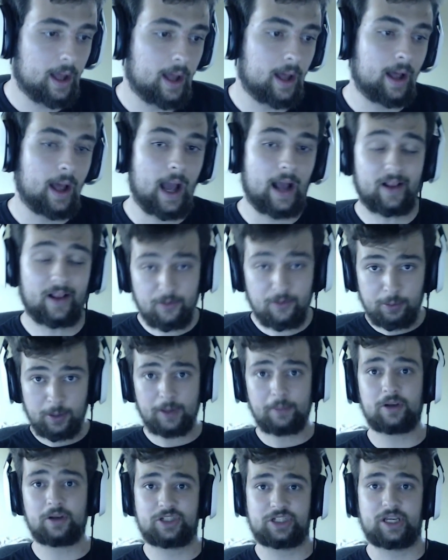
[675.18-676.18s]
And that's pretty
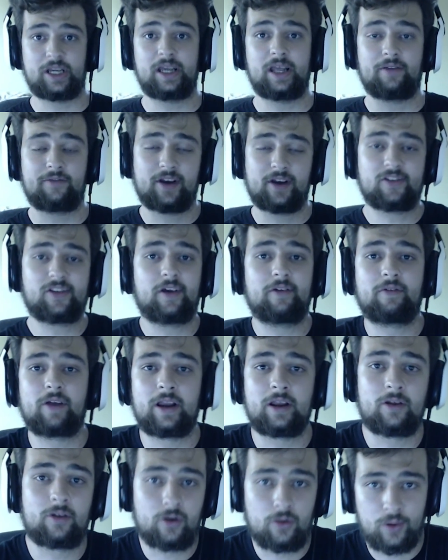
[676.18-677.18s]
much it. If you guys have any
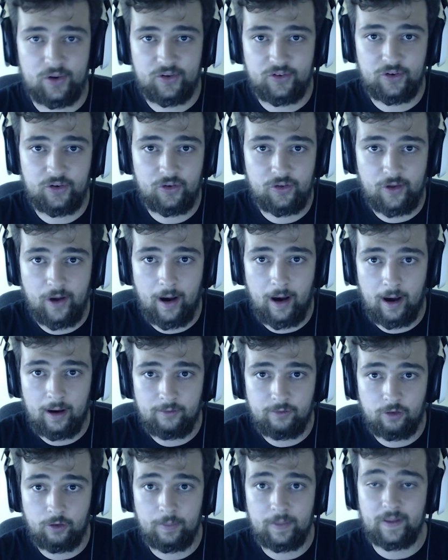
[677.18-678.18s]
other questions
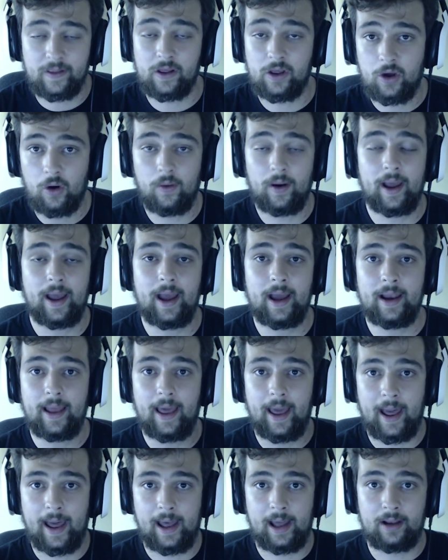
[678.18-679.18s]
for me, then go ahead
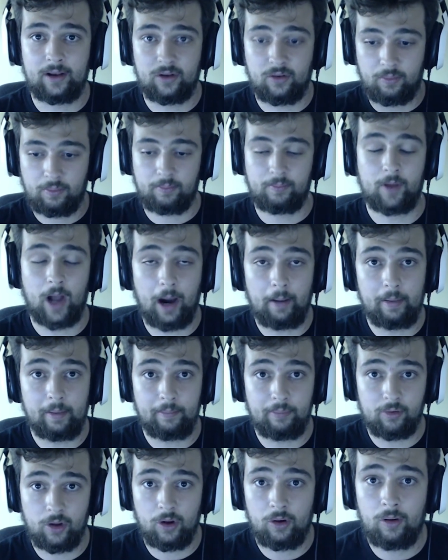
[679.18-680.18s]
and comment
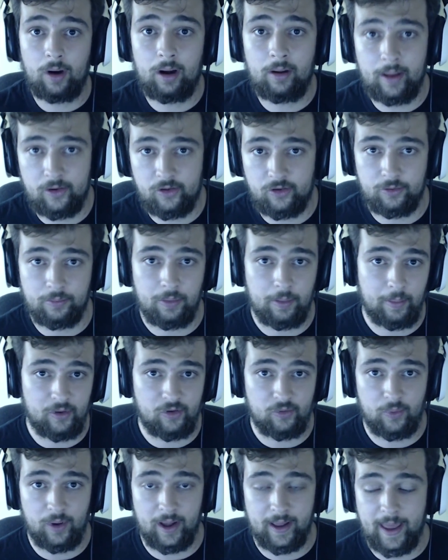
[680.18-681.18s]
below. I'll answer them the best
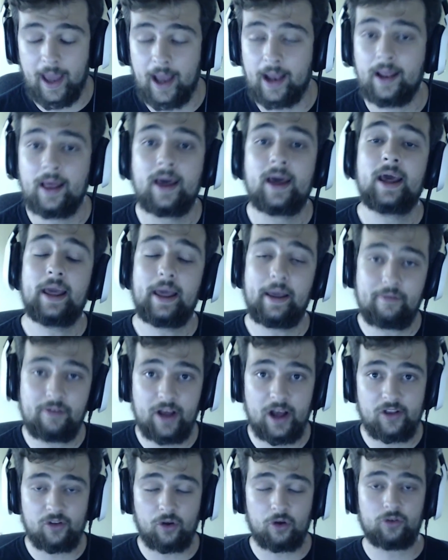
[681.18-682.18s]
way I can. If you
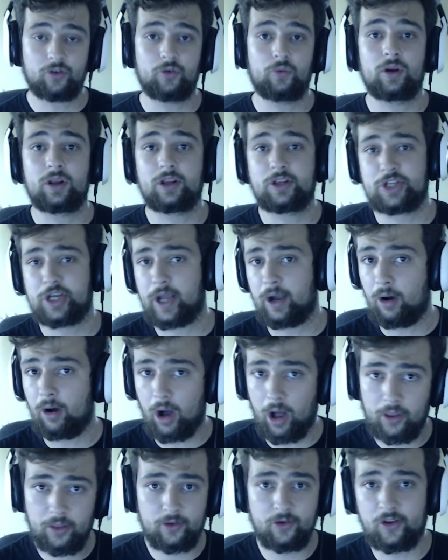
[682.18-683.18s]
guys also want to check out
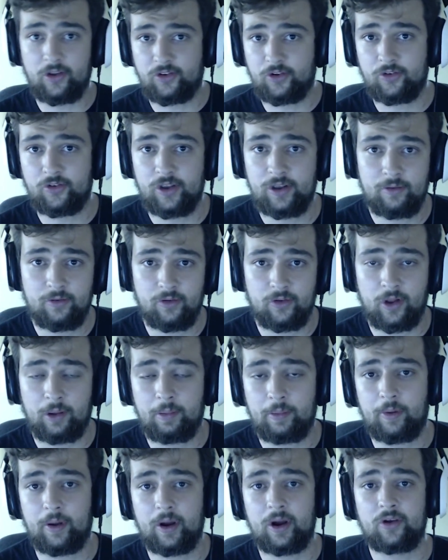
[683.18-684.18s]
other SRZ zombie
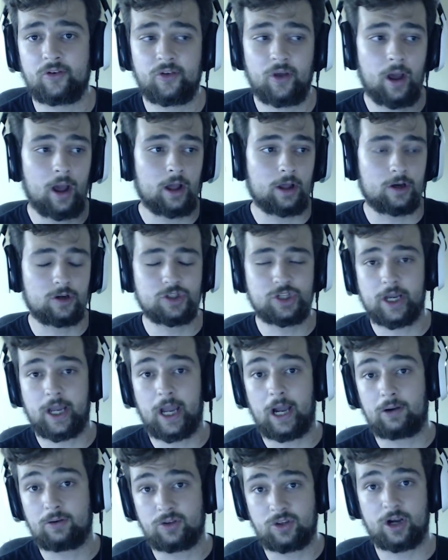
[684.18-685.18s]
players, go check
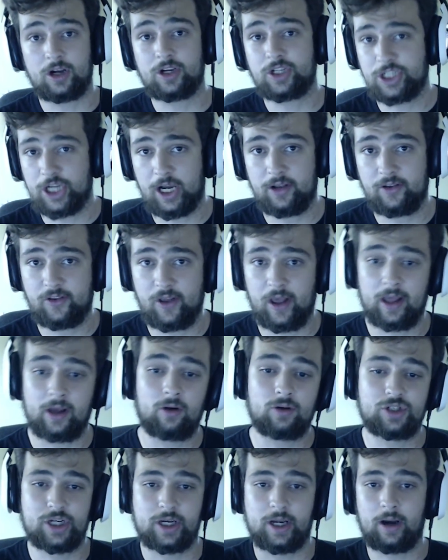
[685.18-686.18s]
out Dark Shots and go
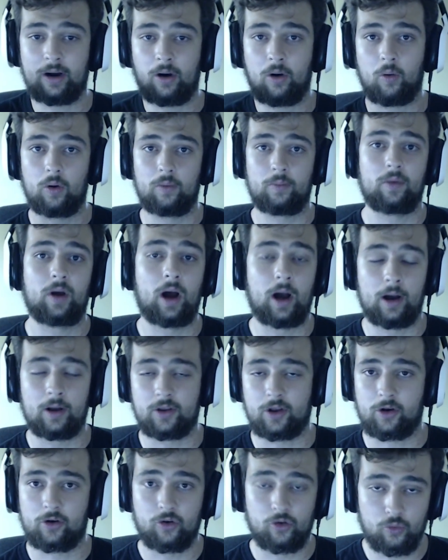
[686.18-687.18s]
check out
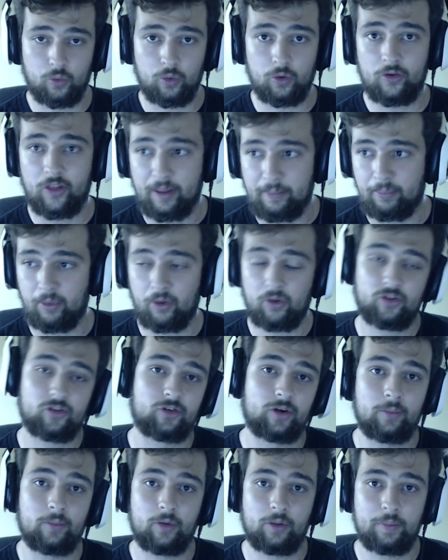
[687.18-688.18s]
Dr. Squirrel. They both
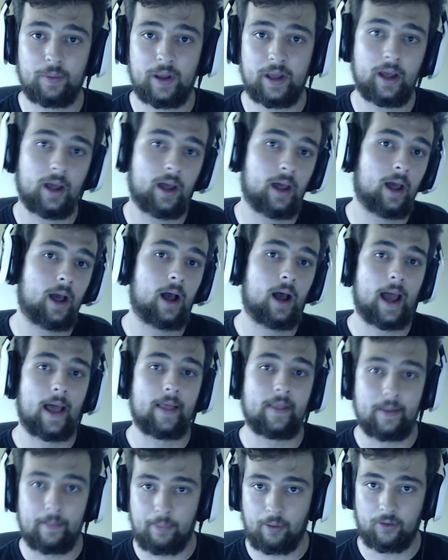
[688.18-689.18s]
stream with me, and
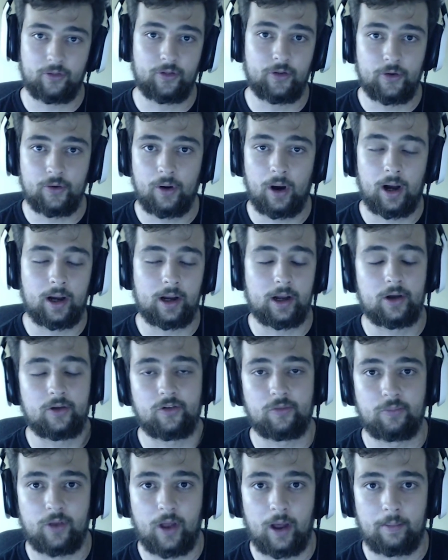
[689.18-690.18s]
they both do
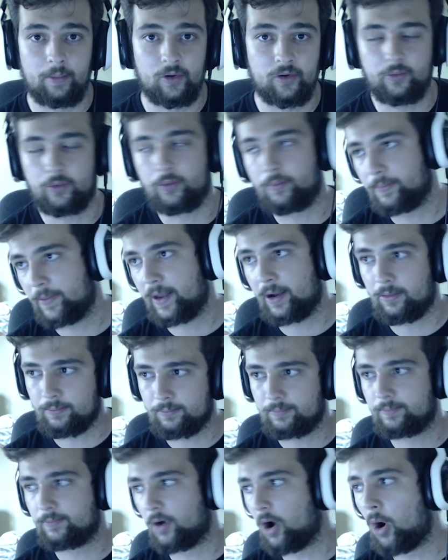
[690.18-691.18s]
custom zombies. Well, they don't
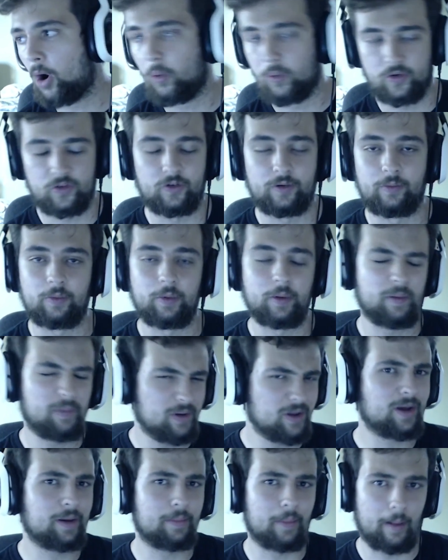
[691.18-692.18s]
always stream with me, but you
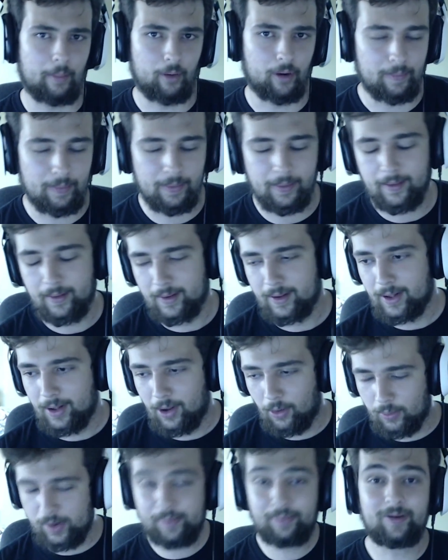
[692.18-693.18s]
get my point.
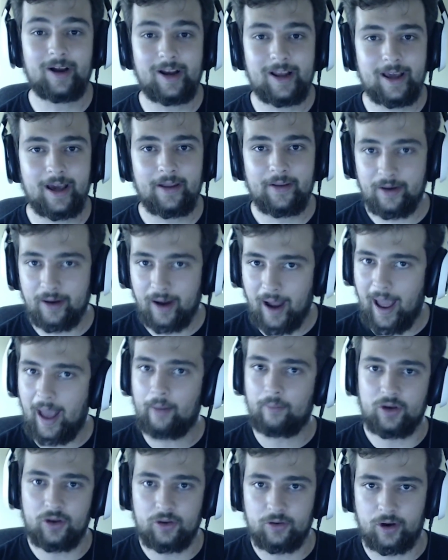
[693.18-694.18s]
We play together, and
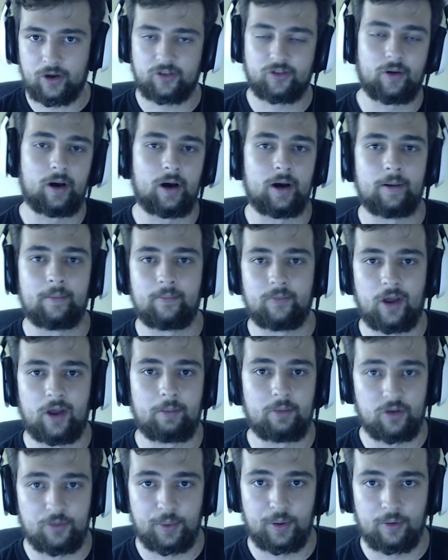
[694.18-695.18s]
we do custom zombie
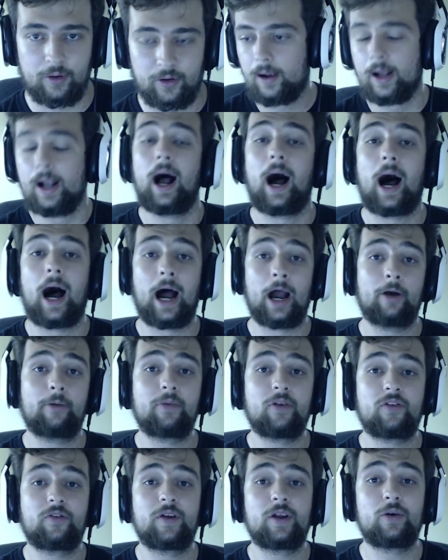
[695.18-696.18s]
speedruns. I hope
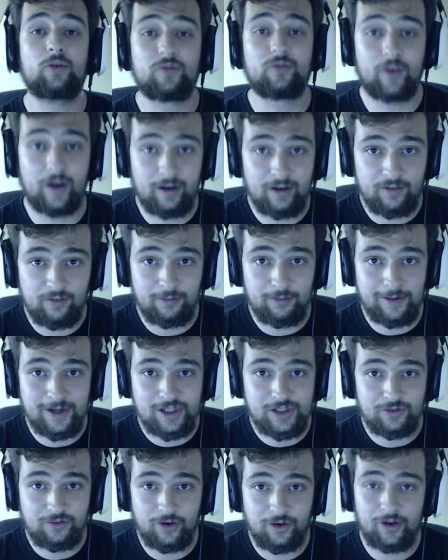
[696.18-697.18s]
this video was very
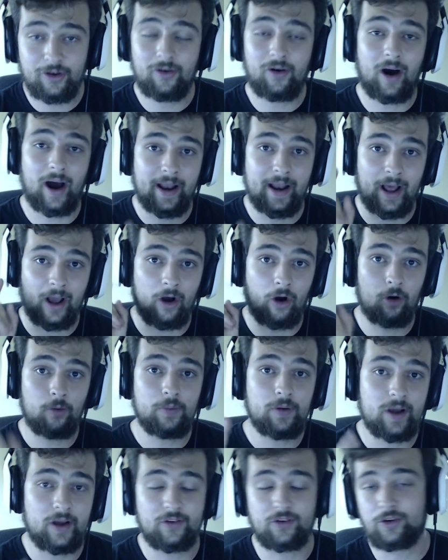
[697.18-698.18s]
informational for you, and I hope you
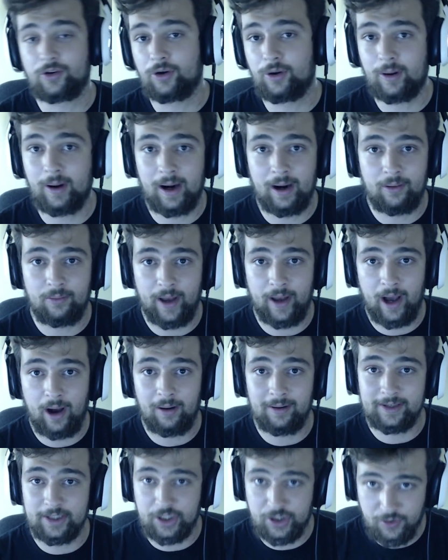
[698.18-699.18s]
guys are going to go out now
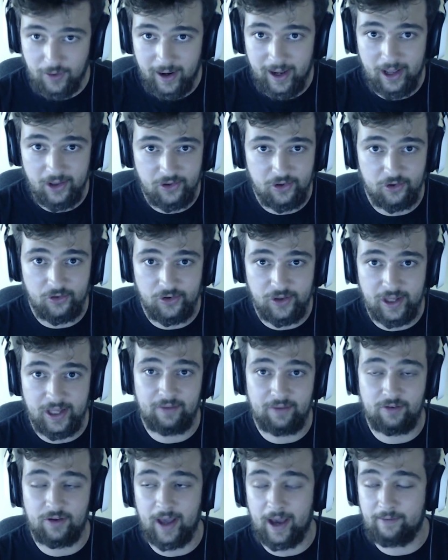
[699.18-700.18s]
and try SRZ if
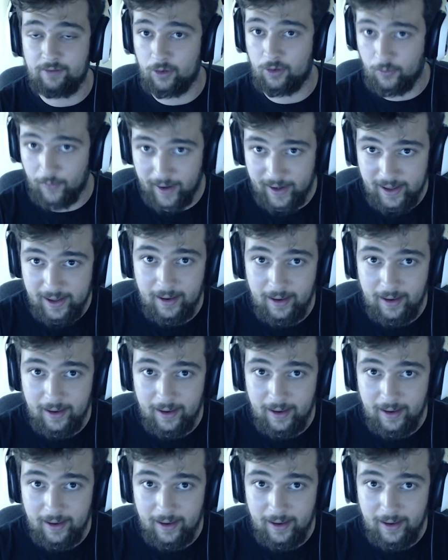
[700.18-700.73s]
you haven't already.